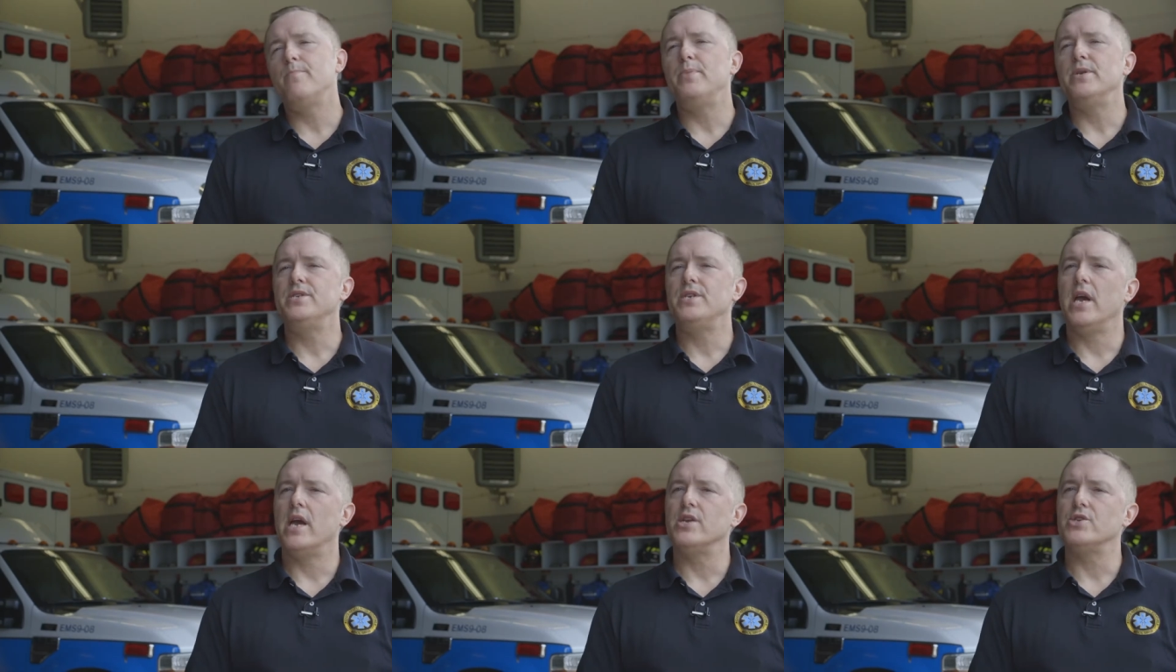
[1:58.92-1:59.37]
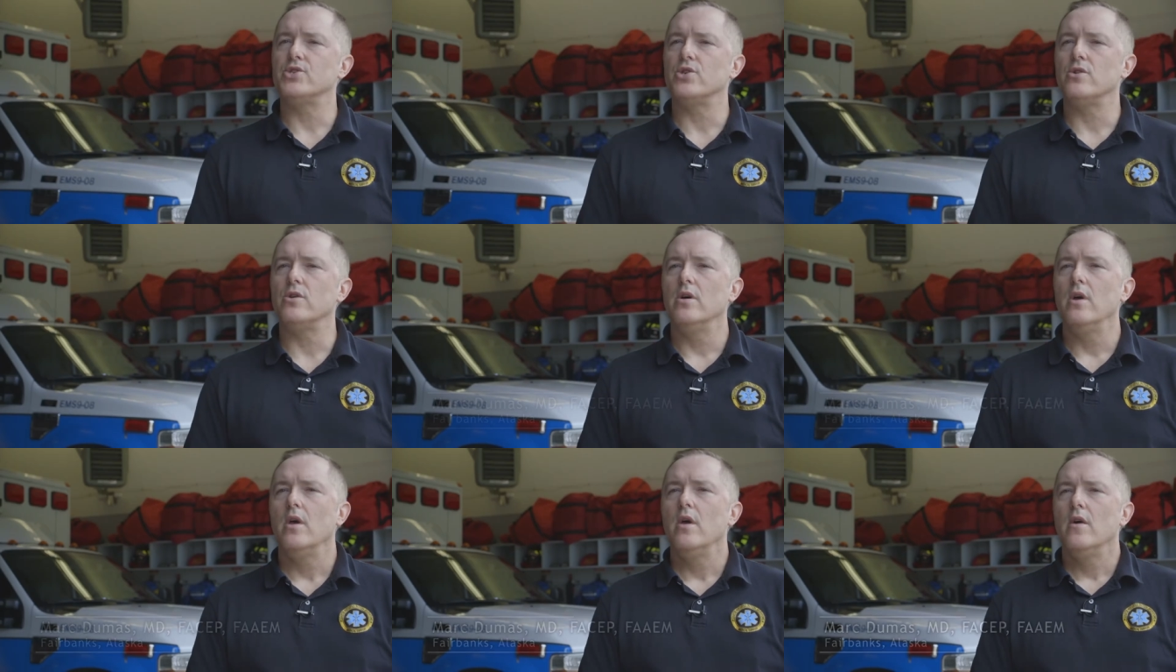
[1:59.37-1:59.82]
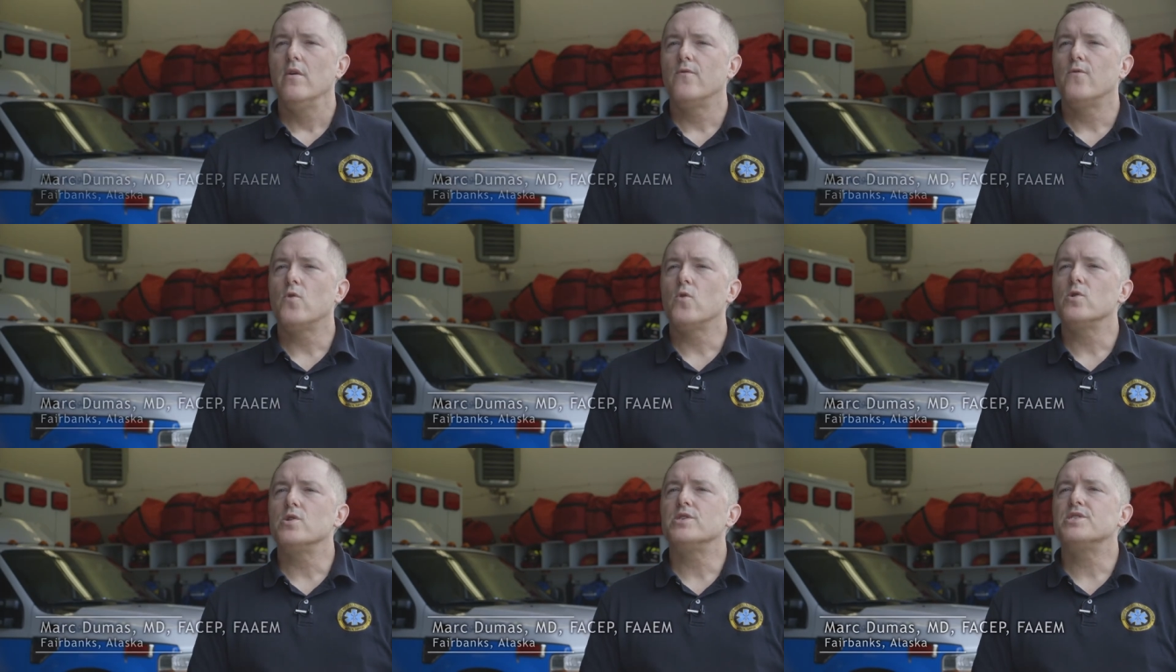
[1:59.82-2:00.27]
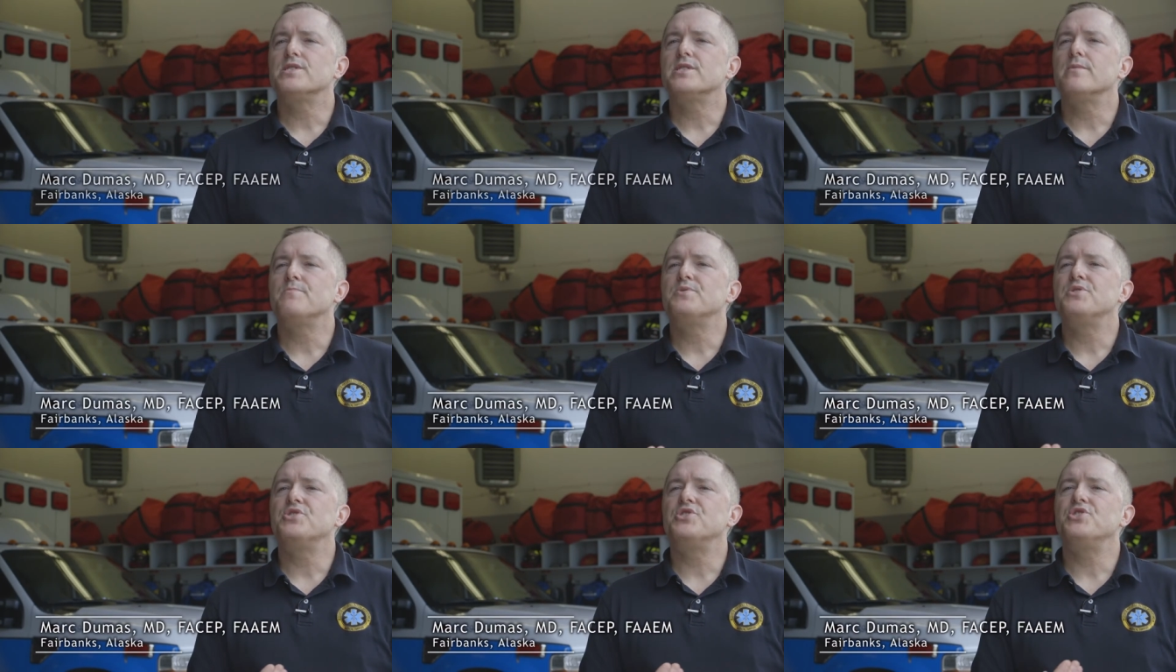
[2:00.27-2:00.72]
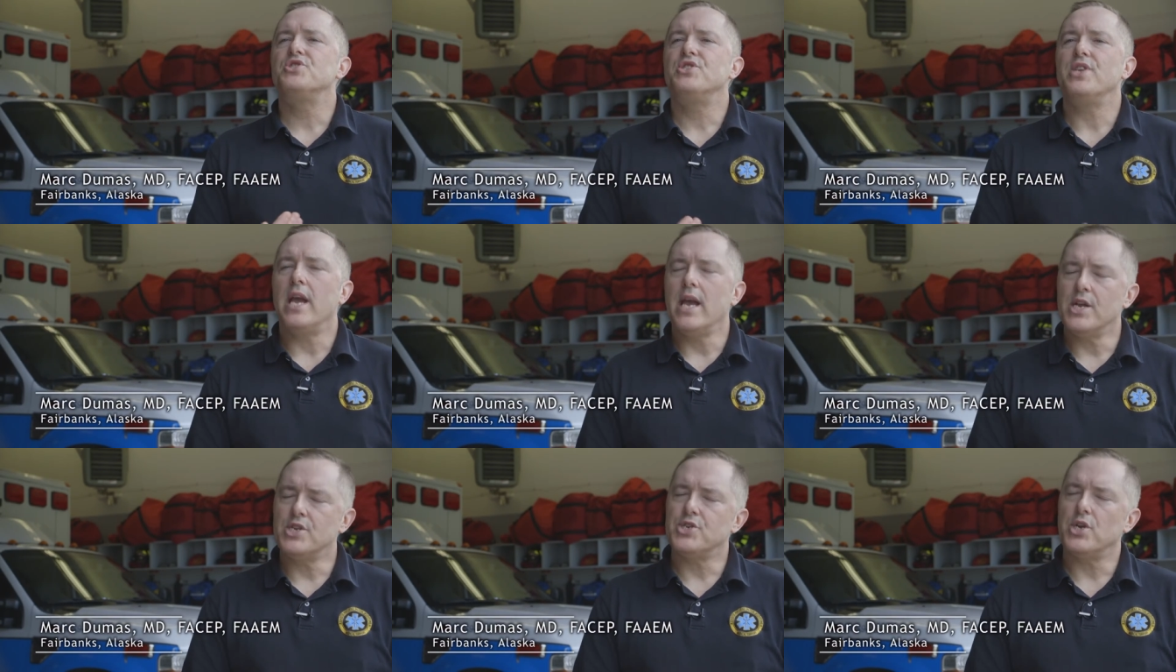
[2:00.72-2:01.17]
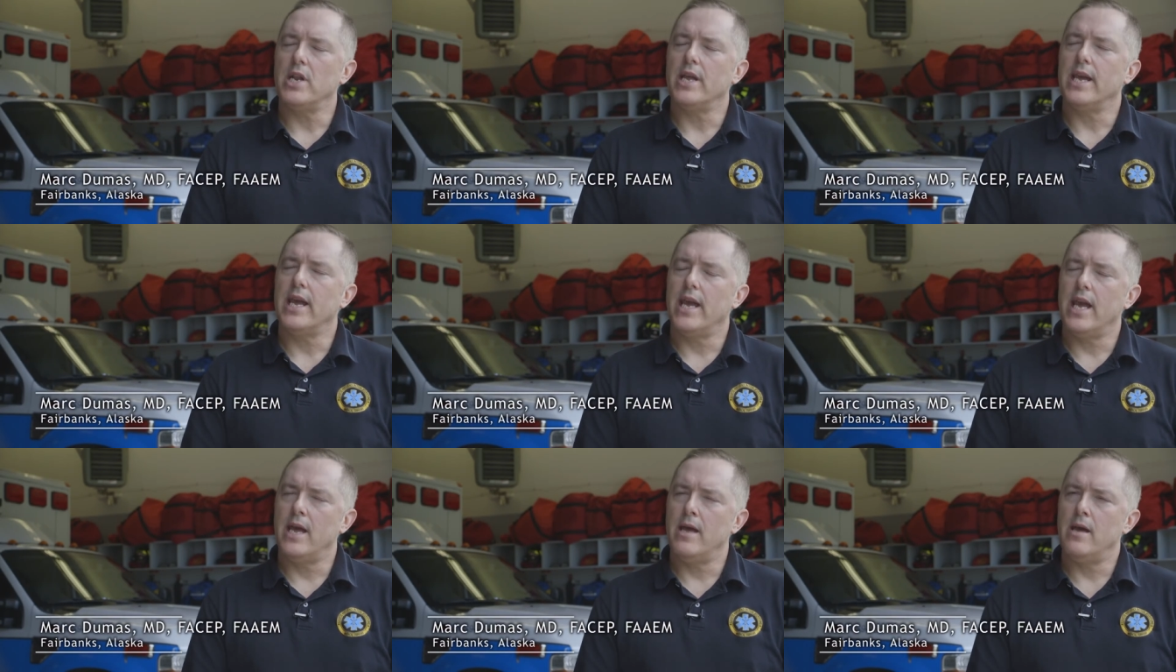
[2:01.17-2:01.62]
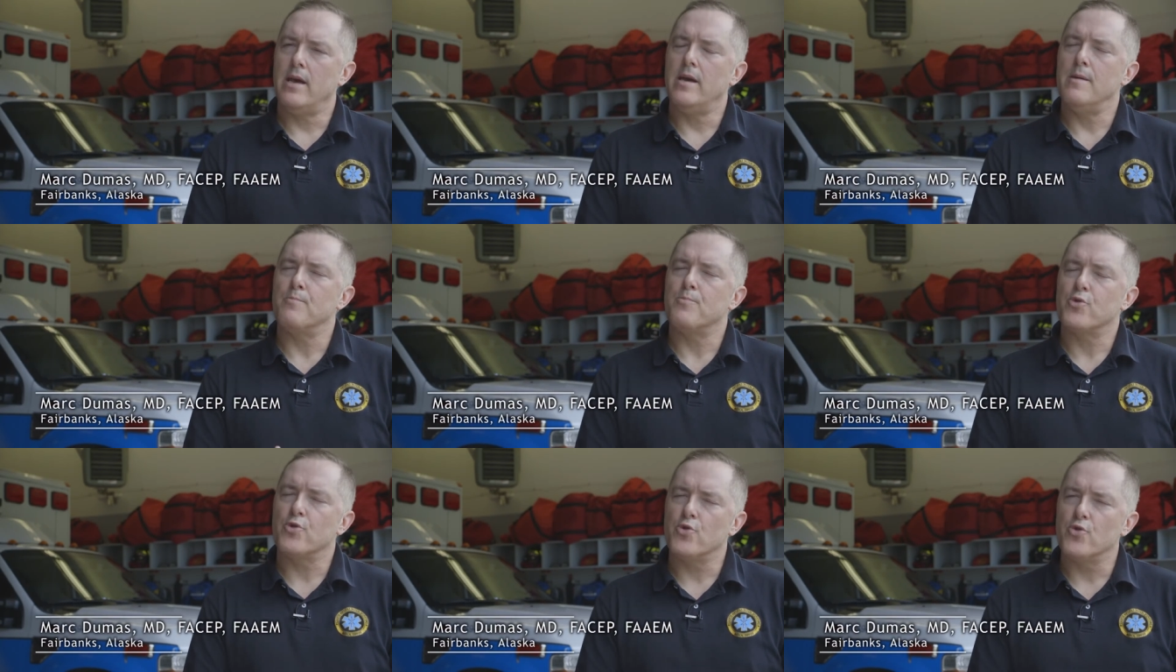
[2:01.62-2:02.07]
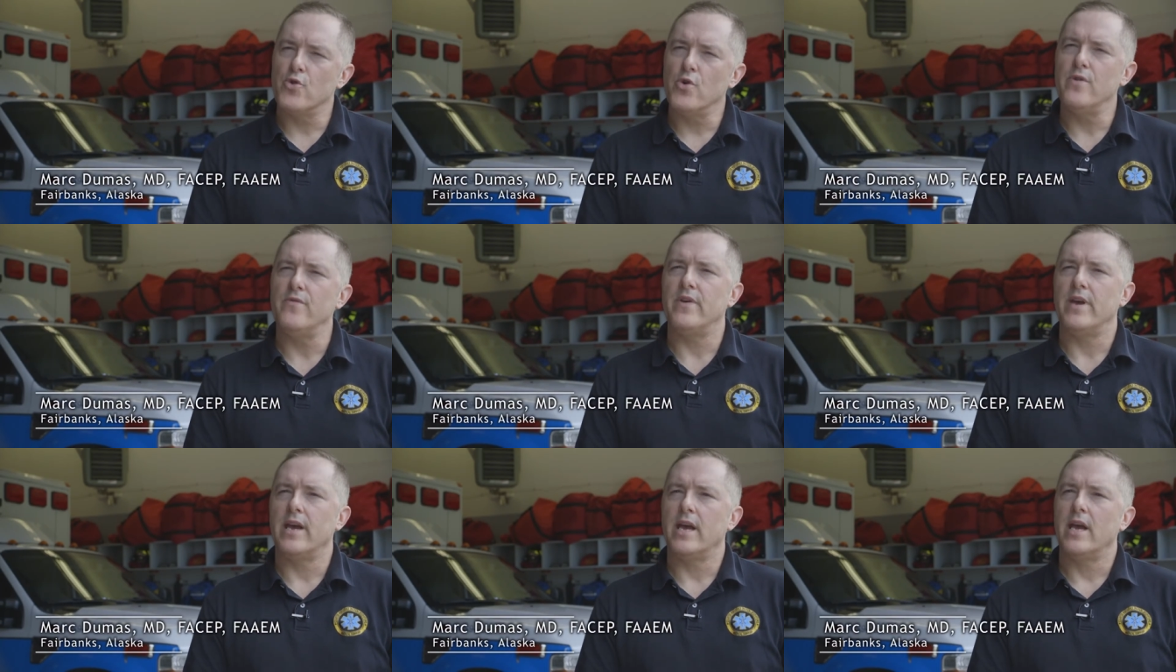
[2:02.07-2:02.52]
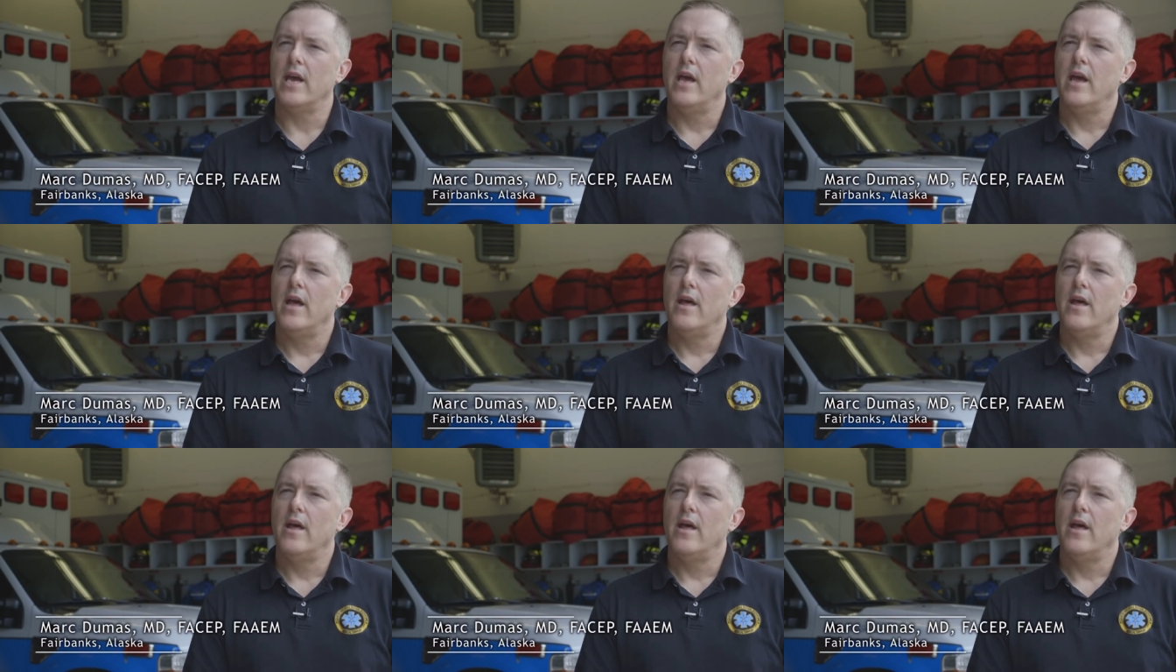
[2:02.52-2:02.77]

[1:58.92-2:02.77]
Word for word: the potential for substantially improving